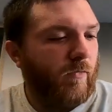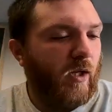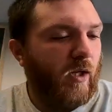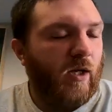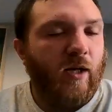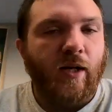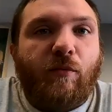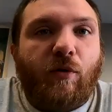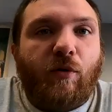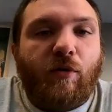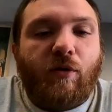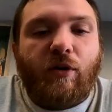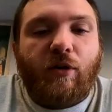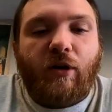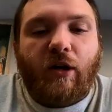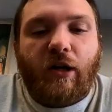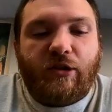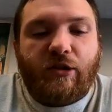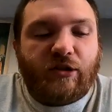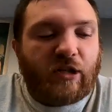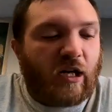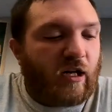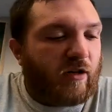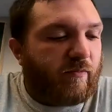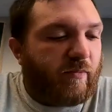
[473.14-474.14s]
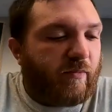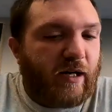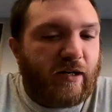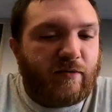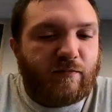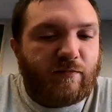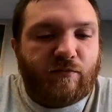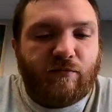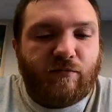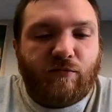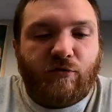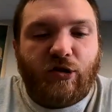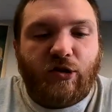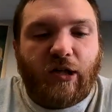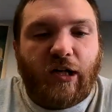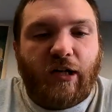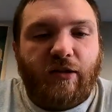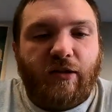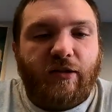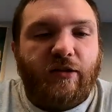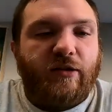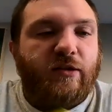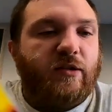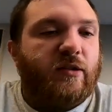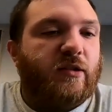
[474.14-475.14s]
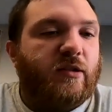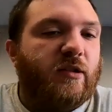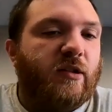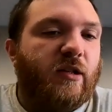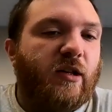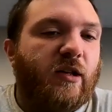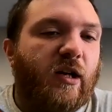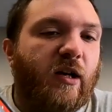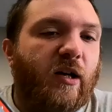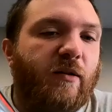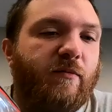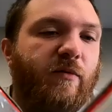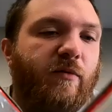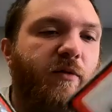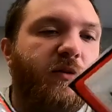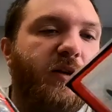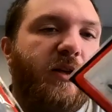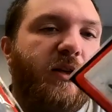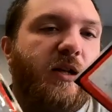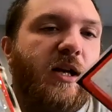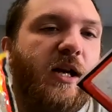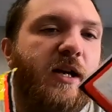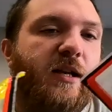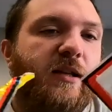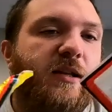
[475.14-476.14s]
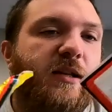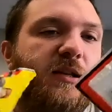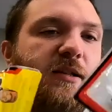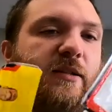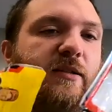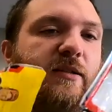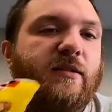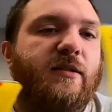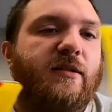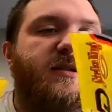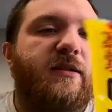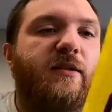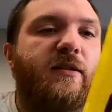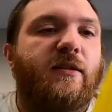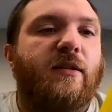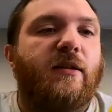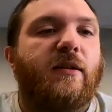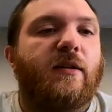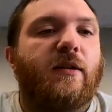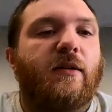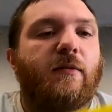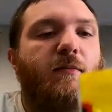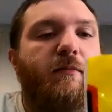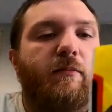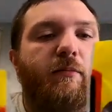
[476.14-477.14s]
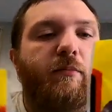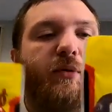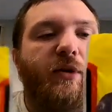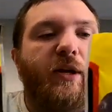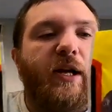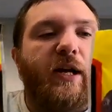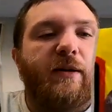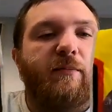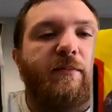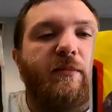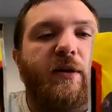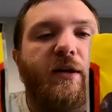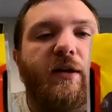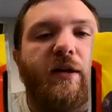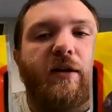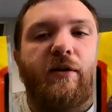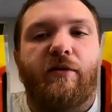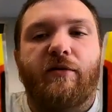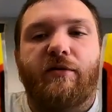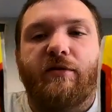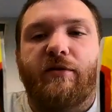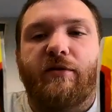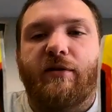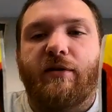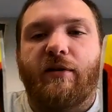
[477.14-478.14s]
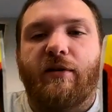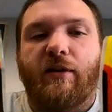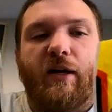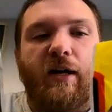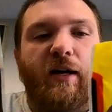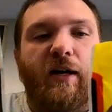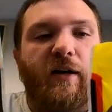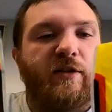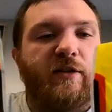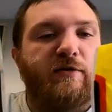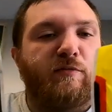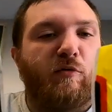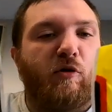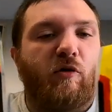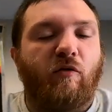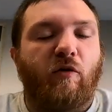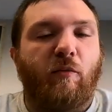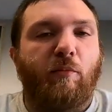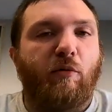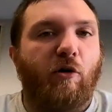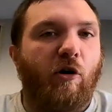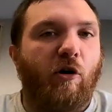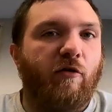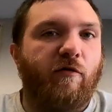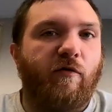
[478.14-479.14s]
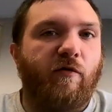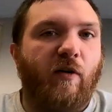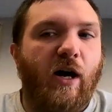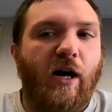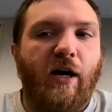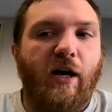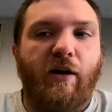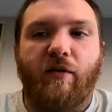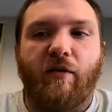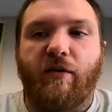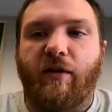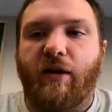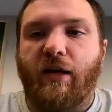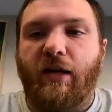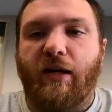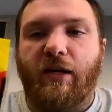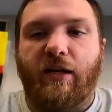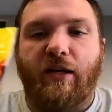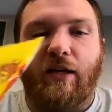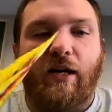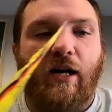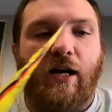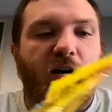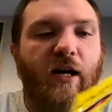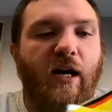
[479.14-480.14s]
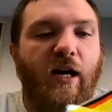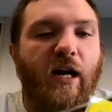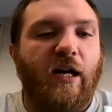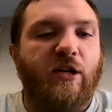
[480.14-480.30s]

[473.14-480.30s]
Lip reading: Some more chatterbait trailers. Really like these blade minnows. It's more of a profile thing, not an